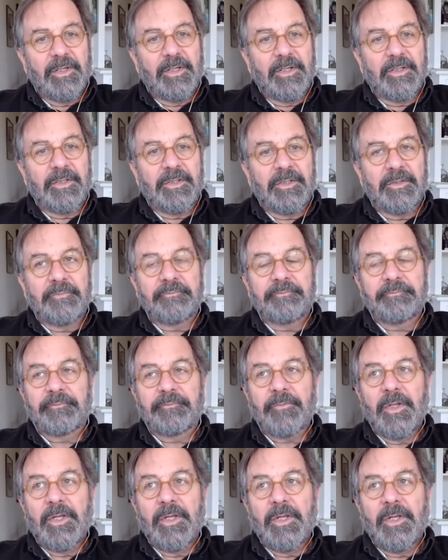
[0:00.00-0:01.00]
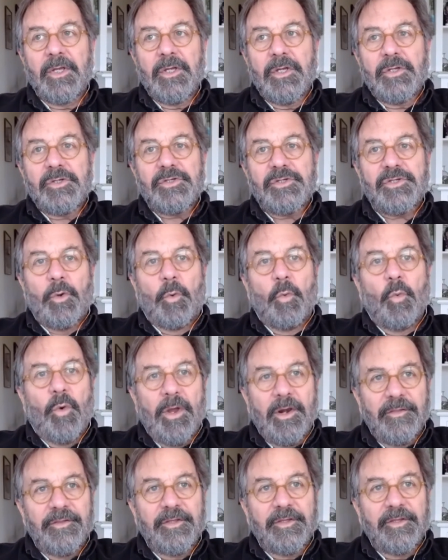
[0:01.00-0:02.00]
Um, so
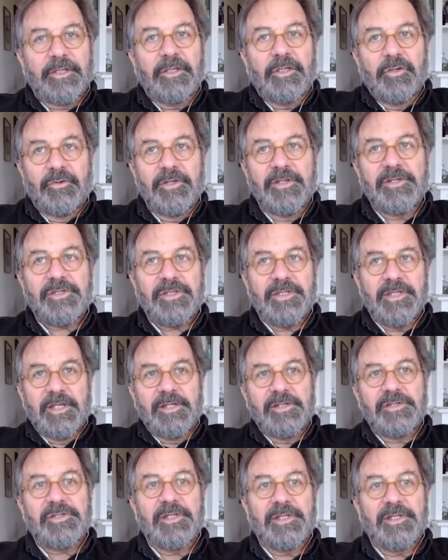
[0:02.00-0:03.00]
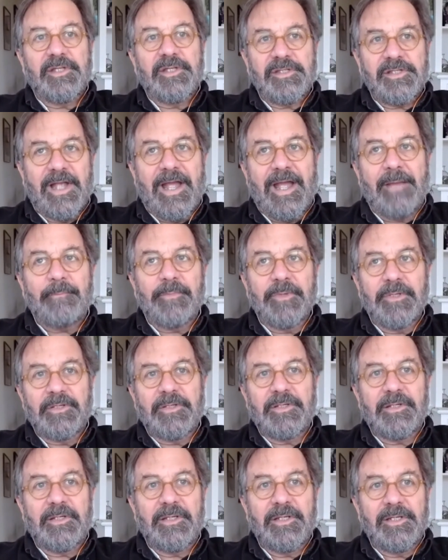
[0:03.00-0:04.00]
one of the curious things that's
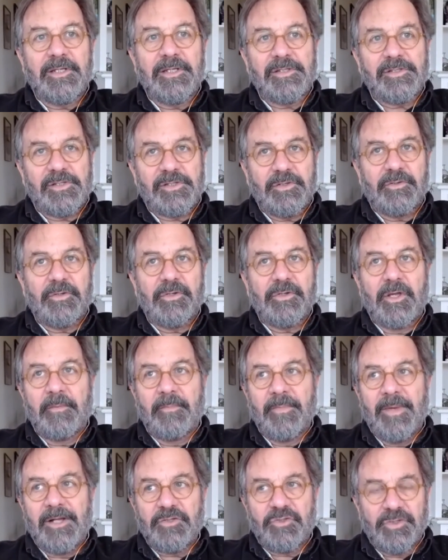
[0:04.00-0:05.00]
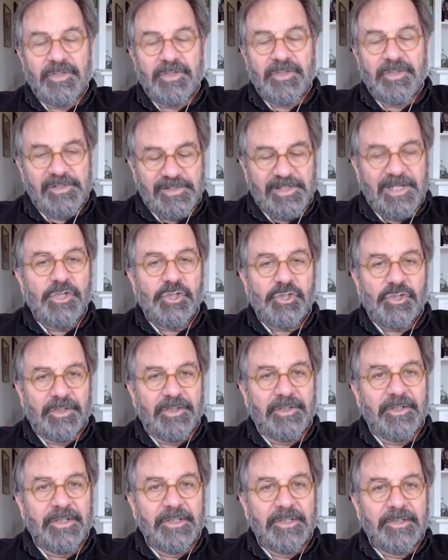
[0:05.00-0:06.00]
happened is a certain
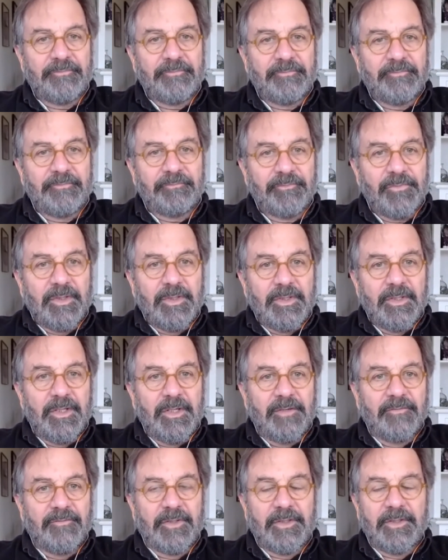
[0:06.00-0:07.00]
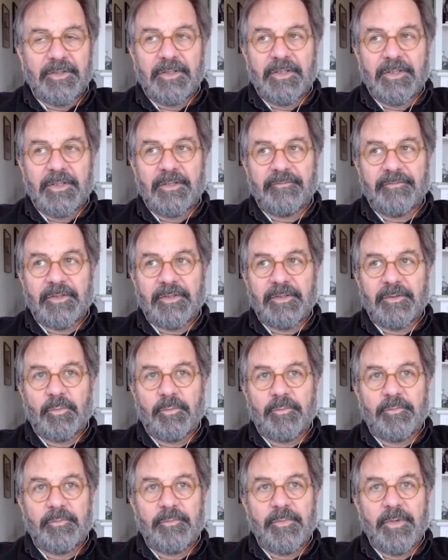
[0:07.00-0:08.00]
homogenization of
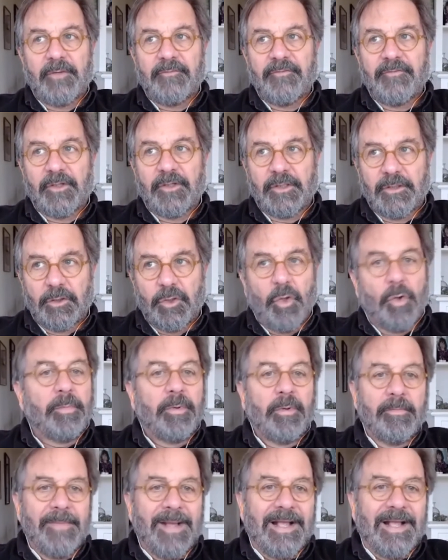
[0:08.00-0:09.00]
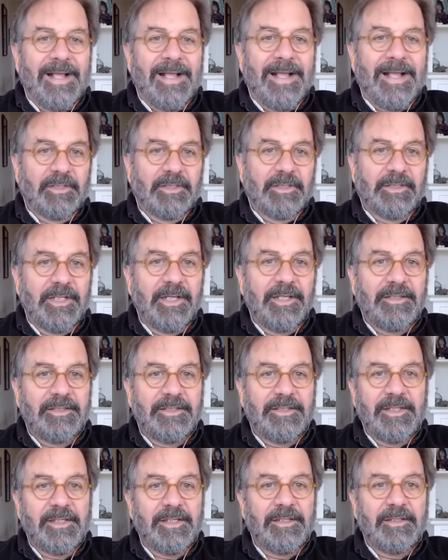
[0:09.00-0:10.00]
a global
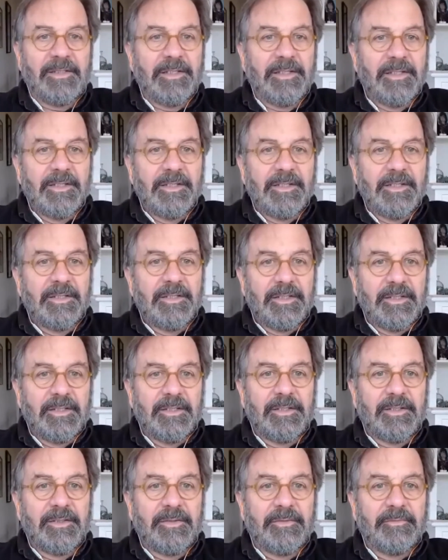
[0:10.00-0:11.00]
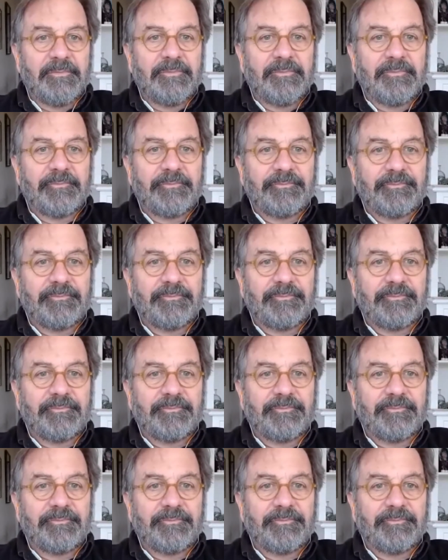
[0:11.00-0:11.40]
masculinity um,